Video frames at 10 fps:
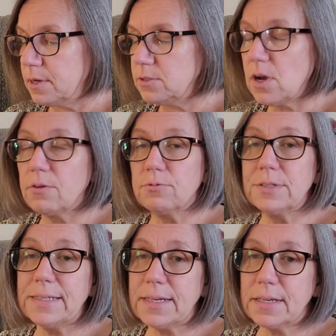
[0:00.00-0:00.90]
Not
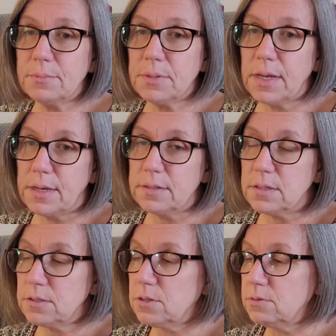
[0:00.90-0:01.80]
really a
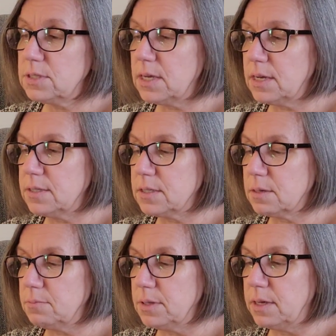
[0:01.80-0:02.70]
complaint. Don't take it as a
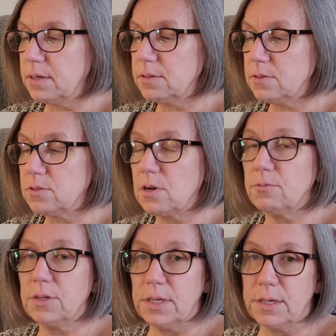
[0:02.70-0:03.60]
complaint, because it's not
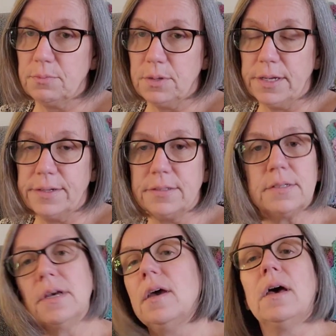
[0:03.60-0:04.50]
really a complaint.
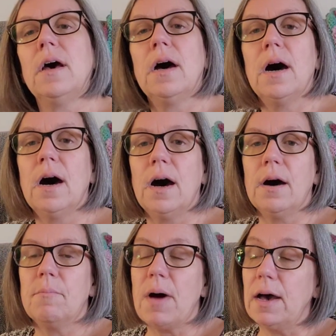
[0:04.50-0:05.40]

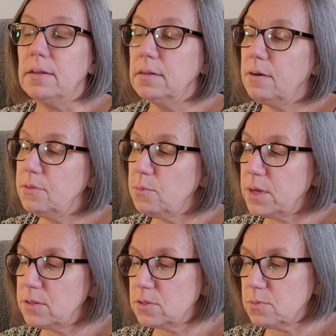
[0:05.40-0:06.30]
I love the way
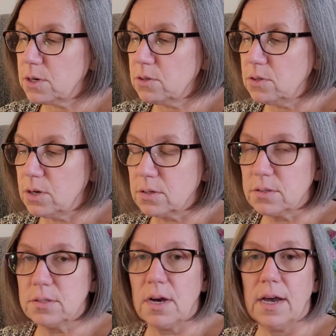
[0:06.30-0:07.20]
the sweater
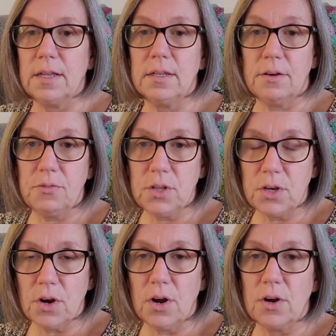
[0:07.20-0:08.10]
looks. I love the
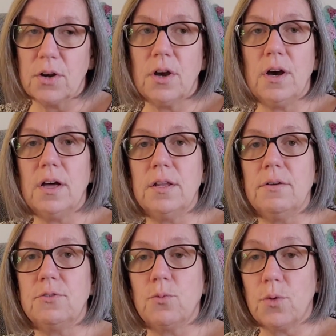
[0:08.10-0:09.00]
yarn. I
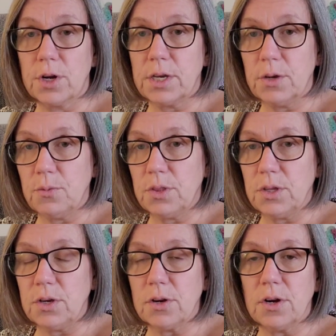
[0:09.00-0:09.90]
loved working with the
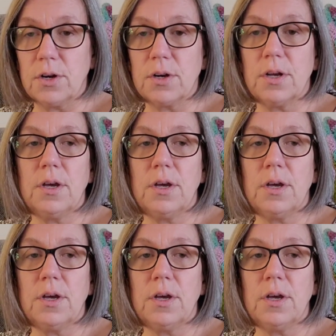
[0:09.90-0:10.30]
yarn.